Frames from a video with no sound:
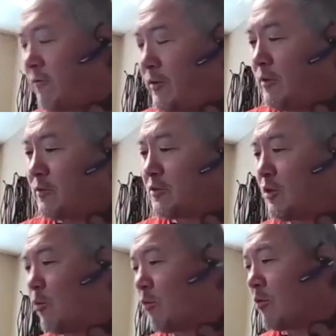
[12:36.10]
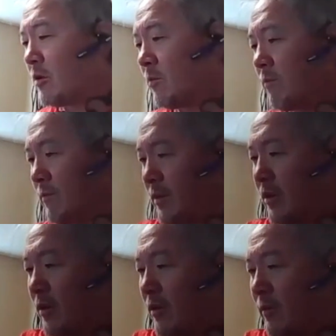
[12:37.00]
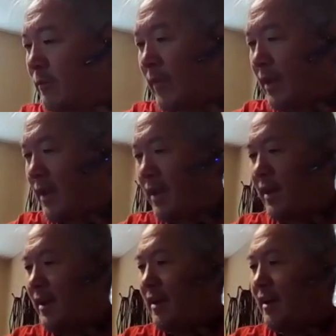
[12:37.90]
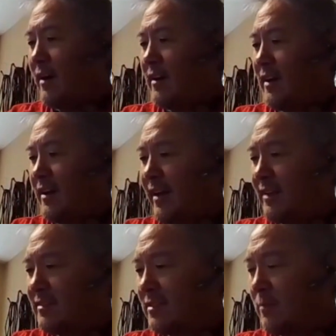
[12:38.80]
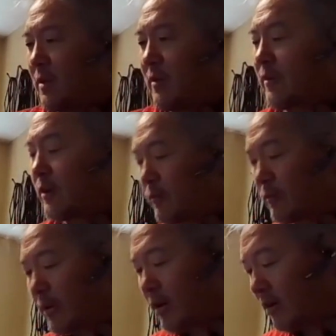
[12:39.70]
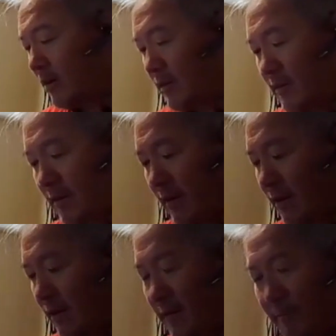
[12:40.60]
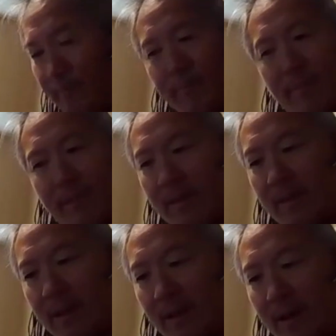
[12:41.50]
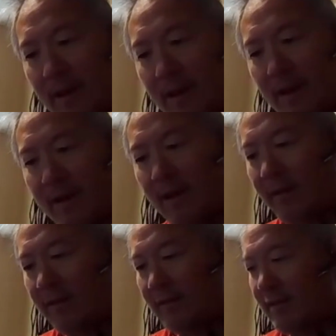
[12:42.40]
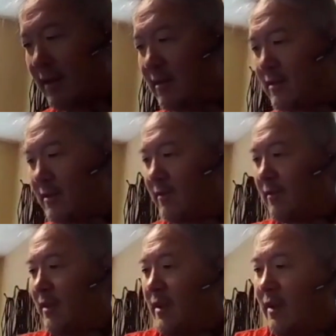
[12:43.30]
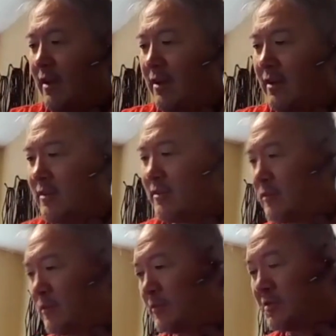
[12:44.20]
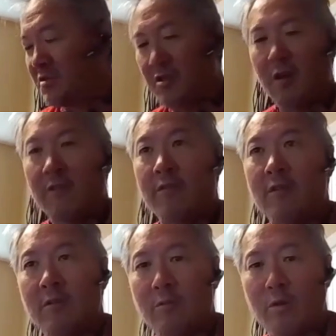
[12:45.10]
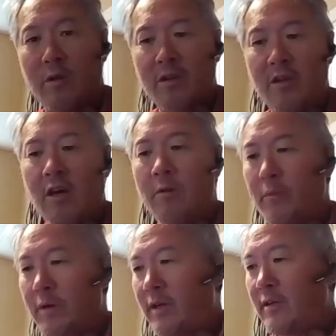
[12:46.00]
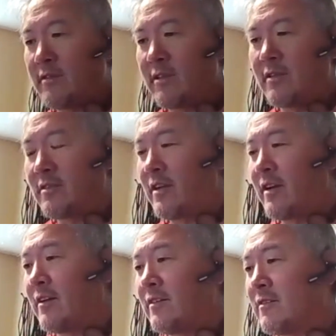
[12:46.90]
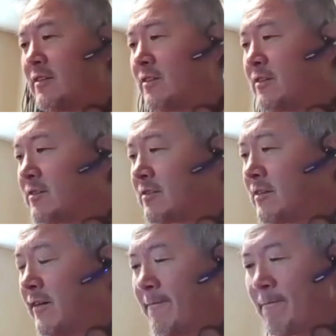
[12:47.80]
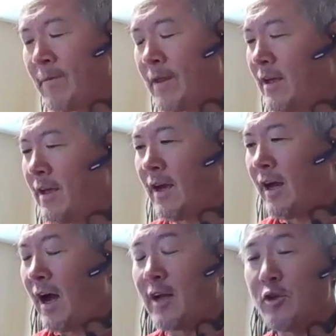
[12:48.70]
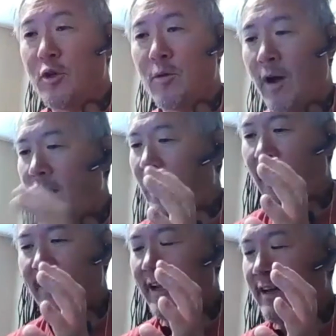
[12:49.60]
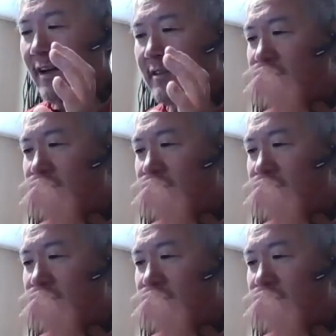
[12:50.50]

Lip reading: feel so warm, yeah, and that's something very rare that I tend to discover with companies these days is I cannot